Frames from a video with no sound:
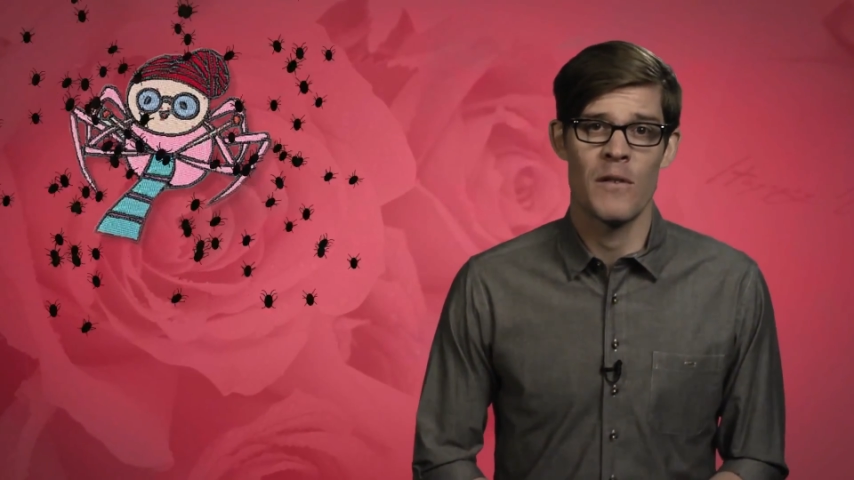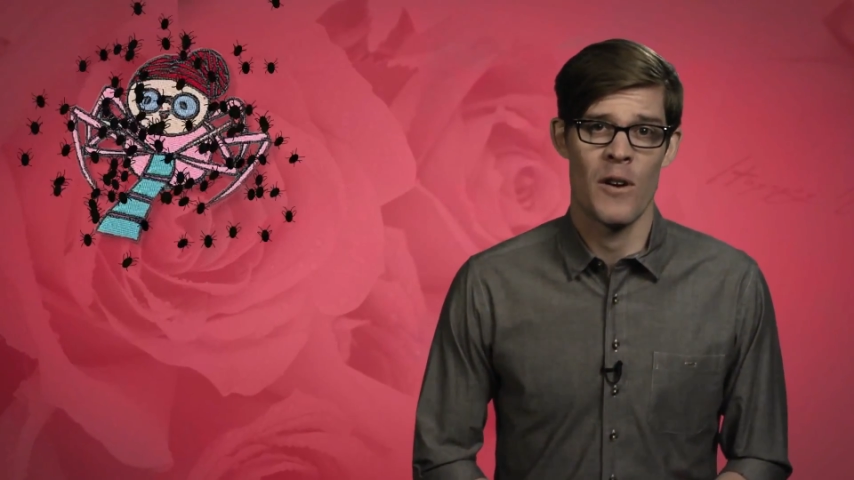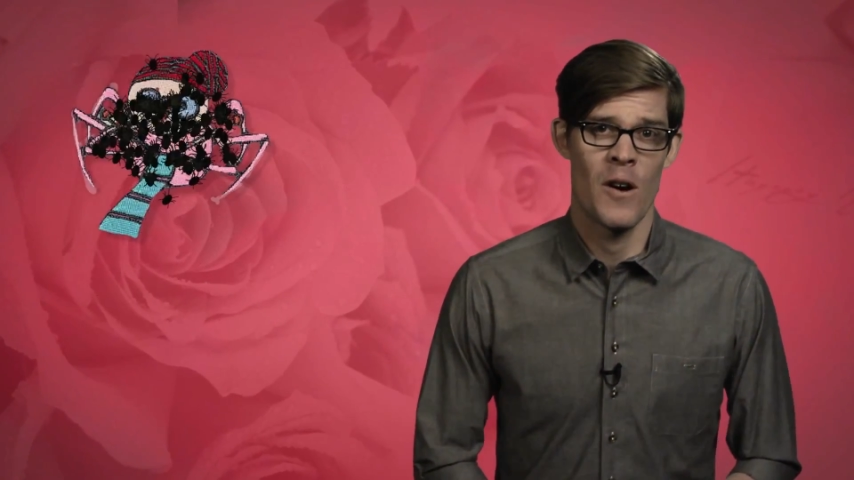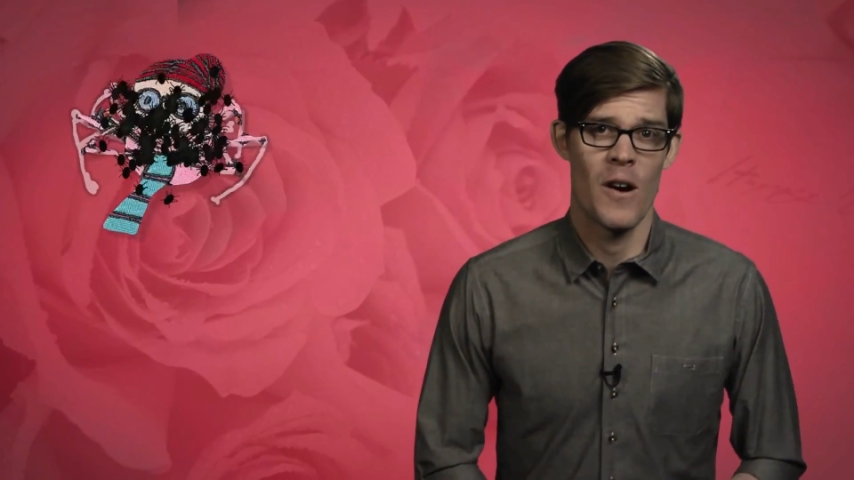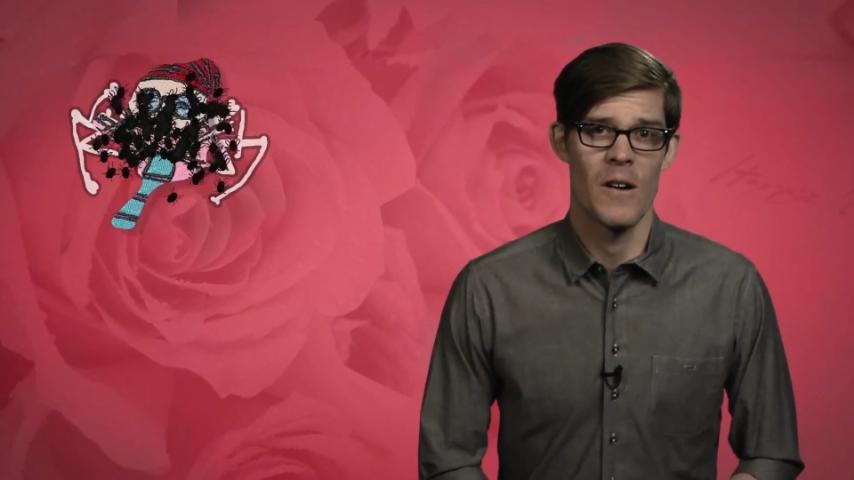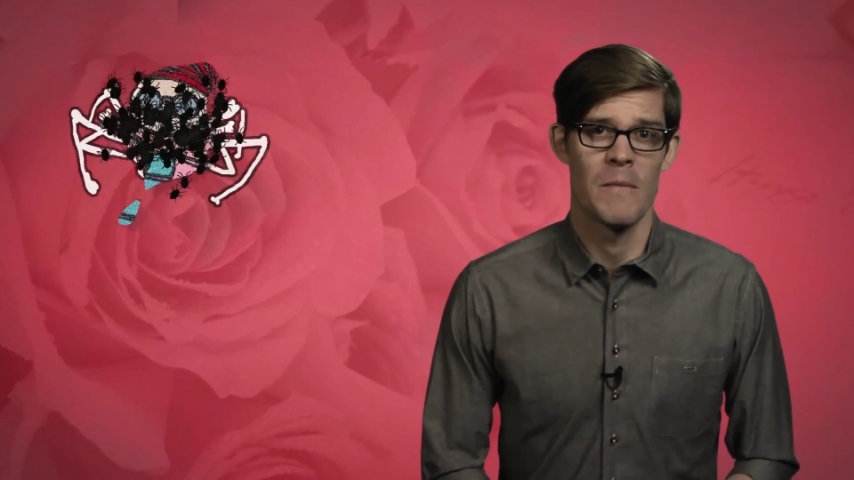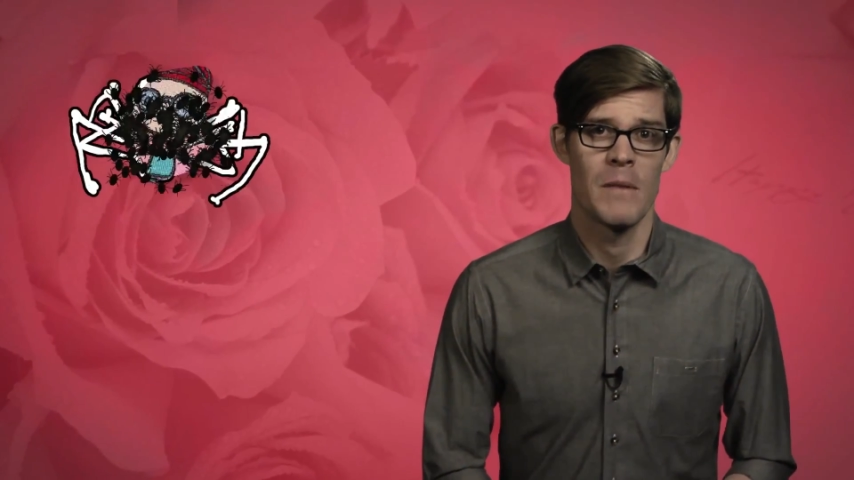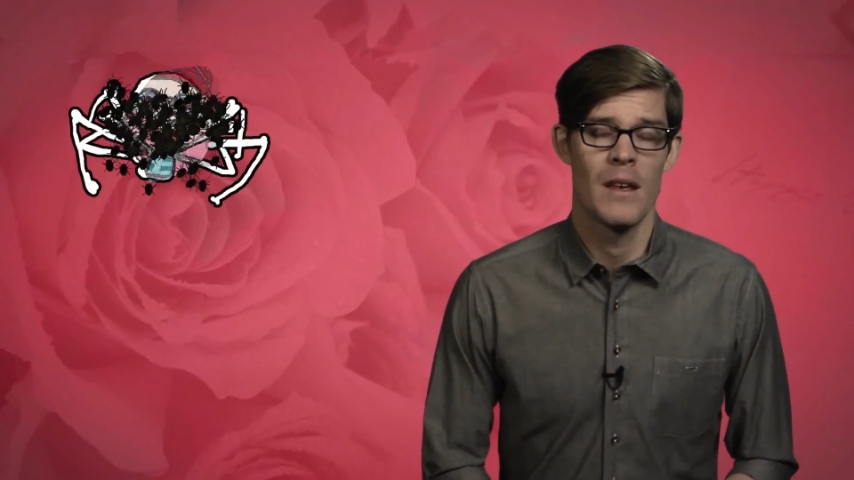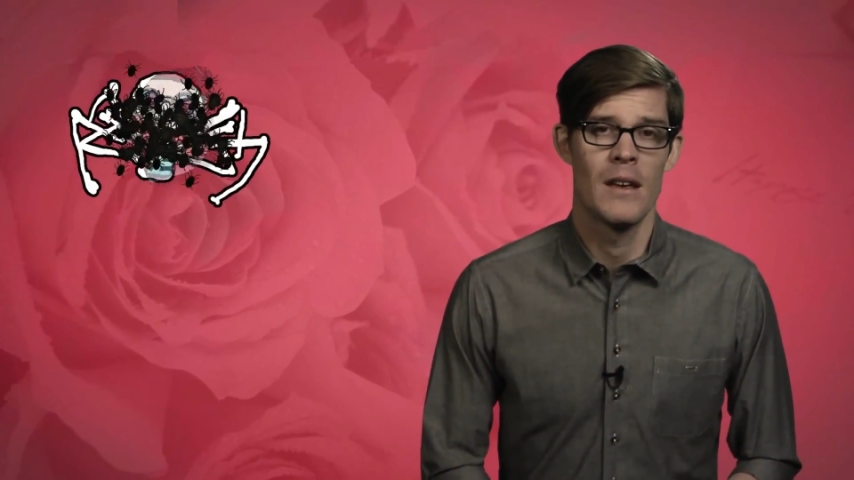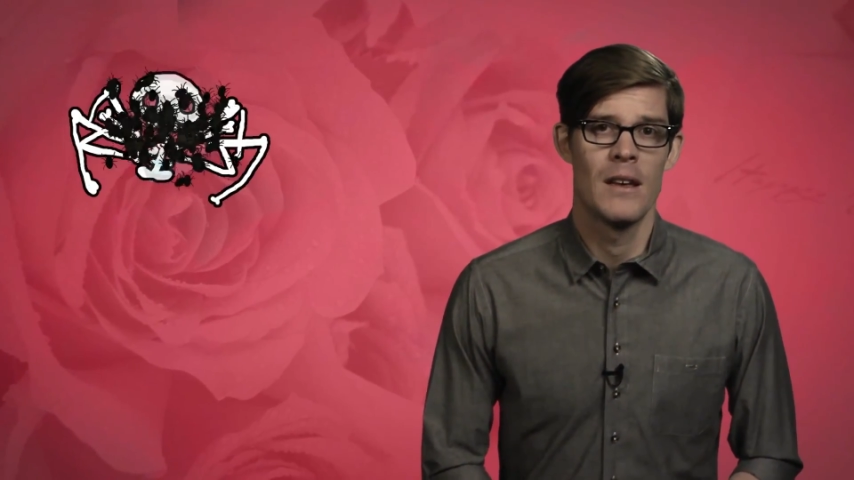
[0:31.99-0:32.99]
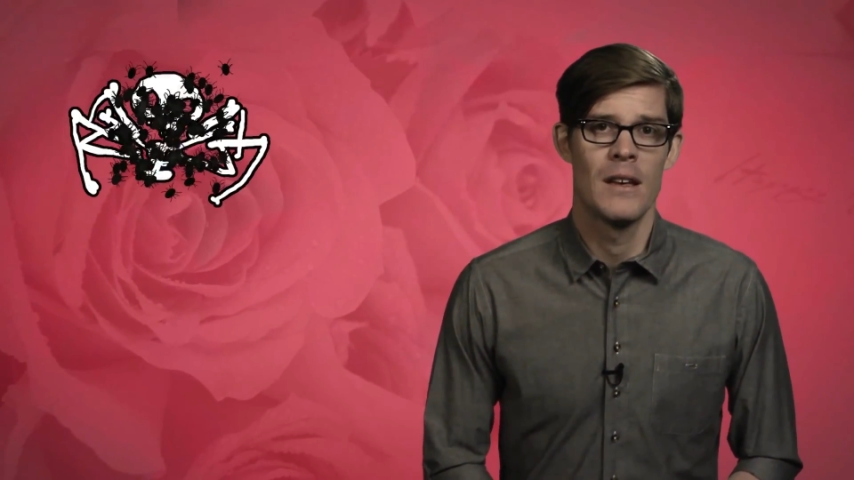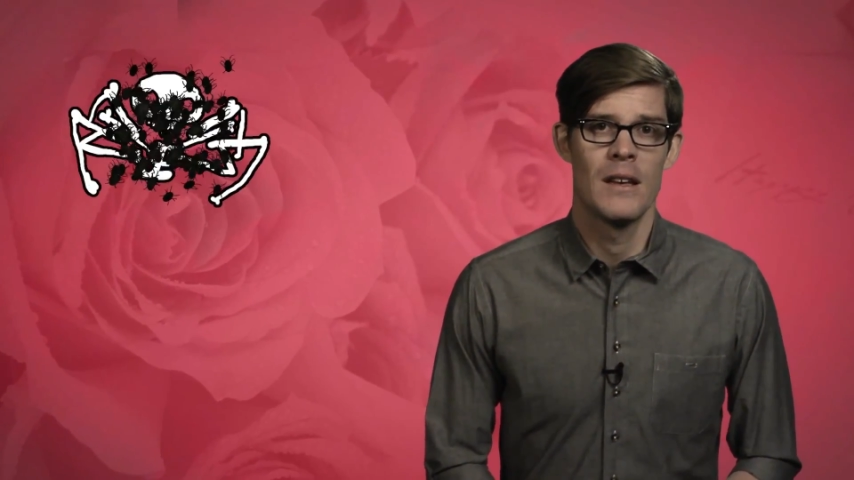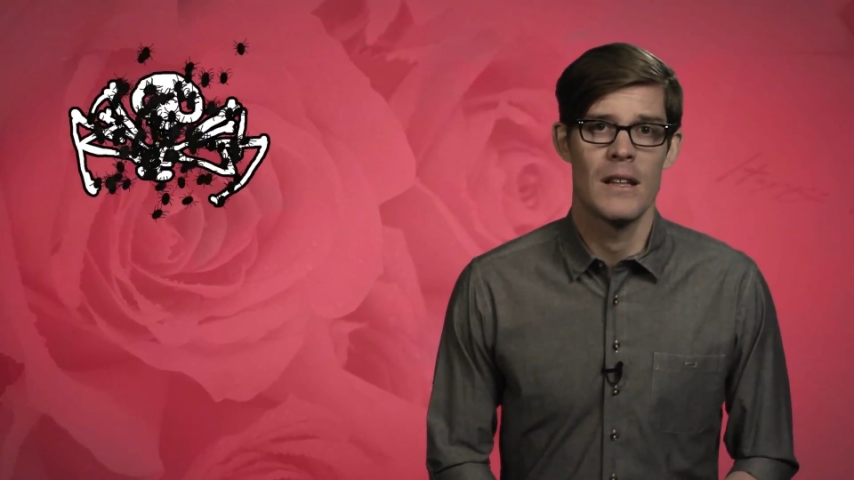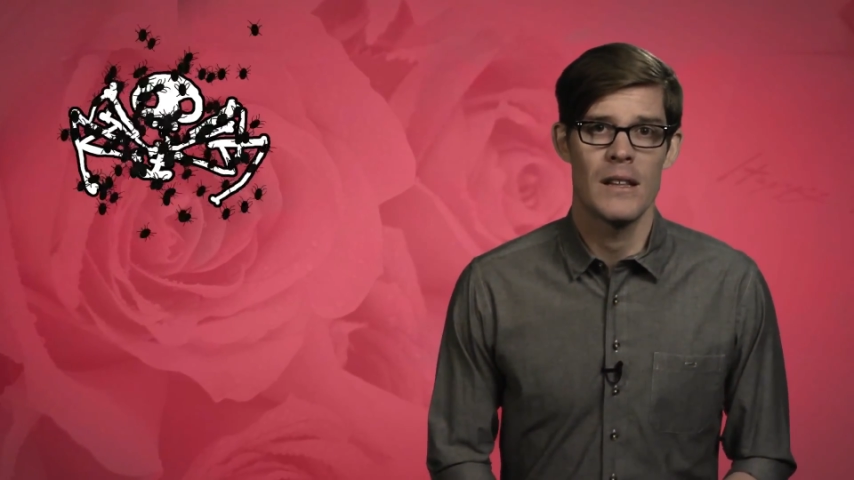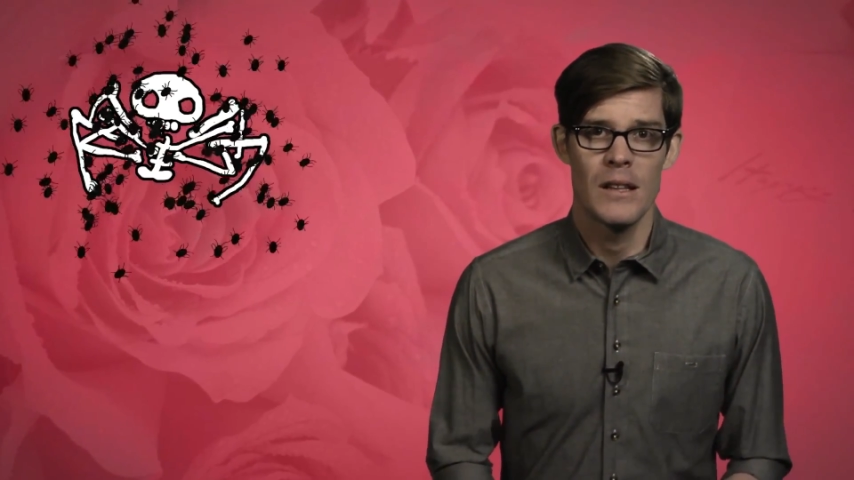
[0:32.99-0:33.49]
her
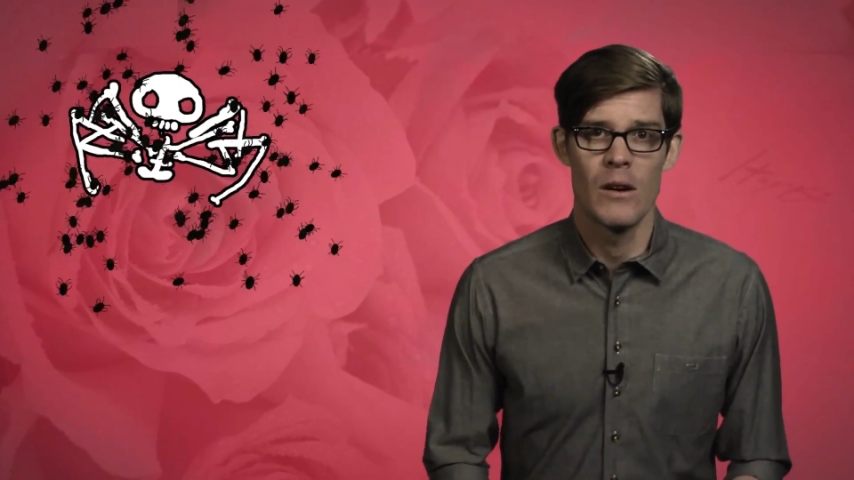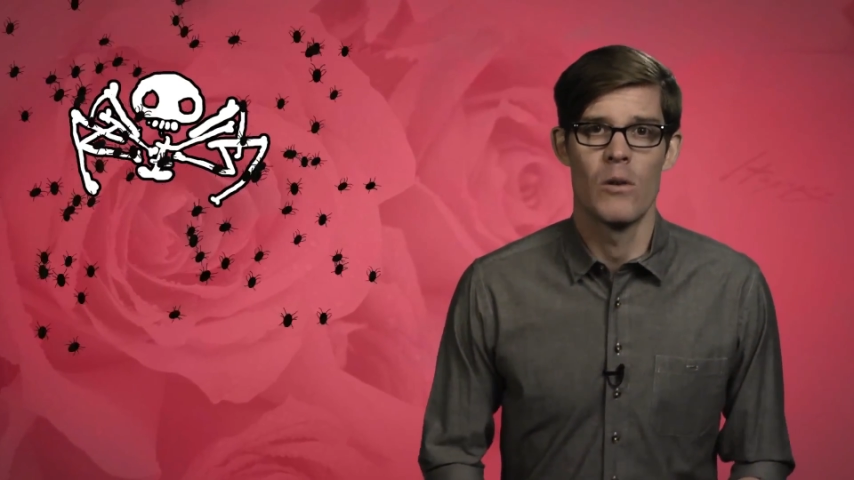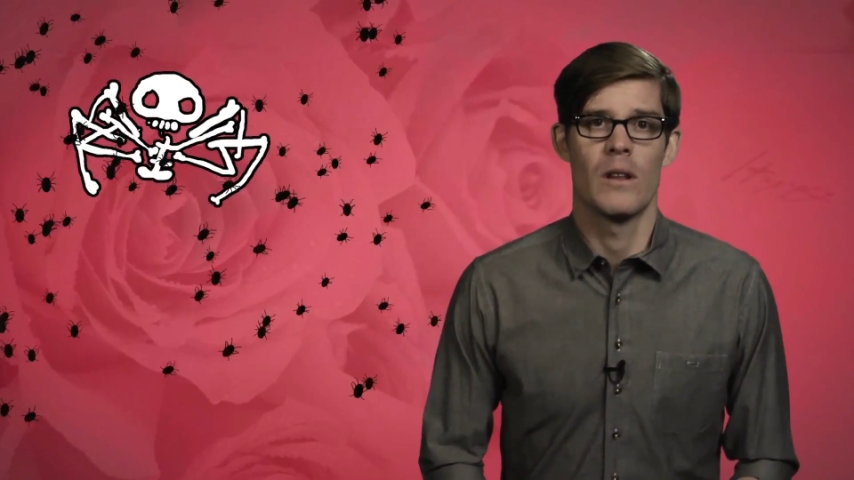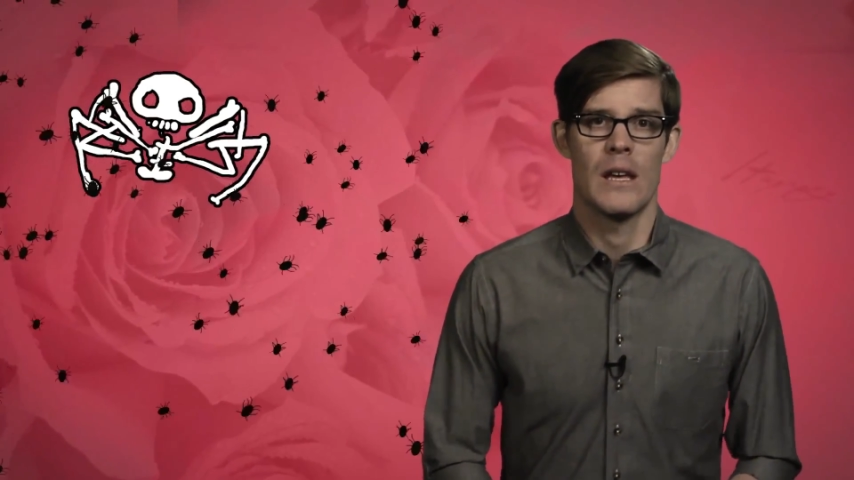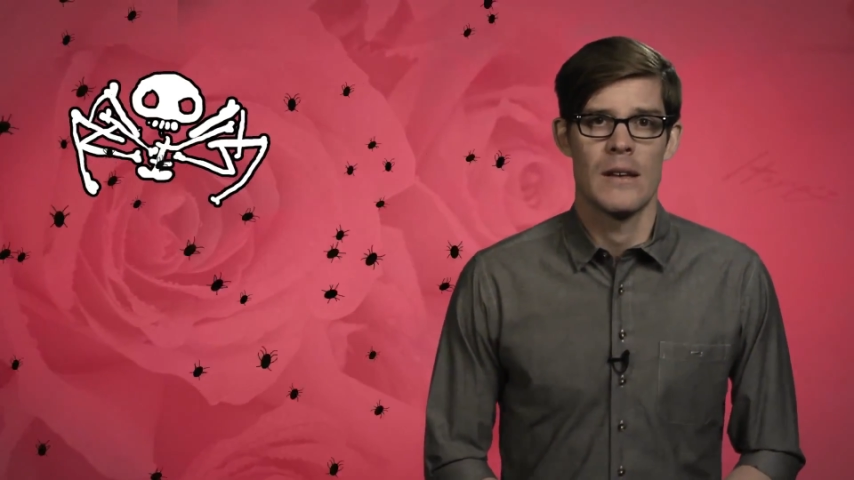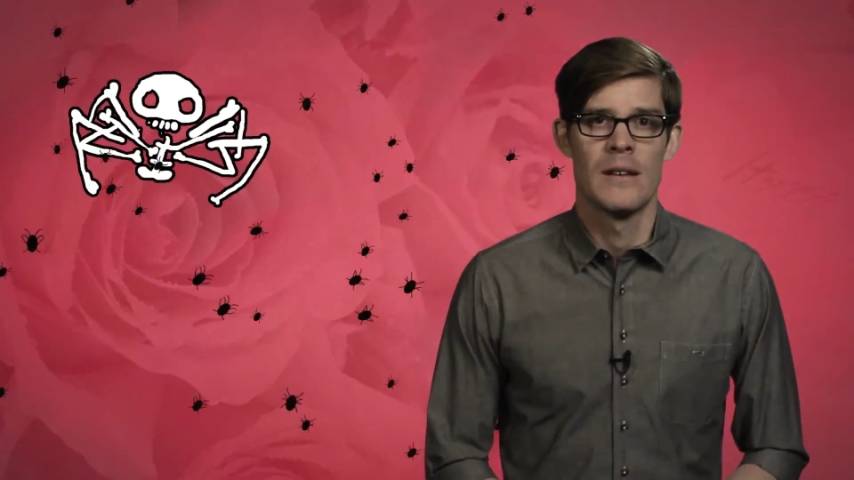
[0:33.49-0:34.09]
literally.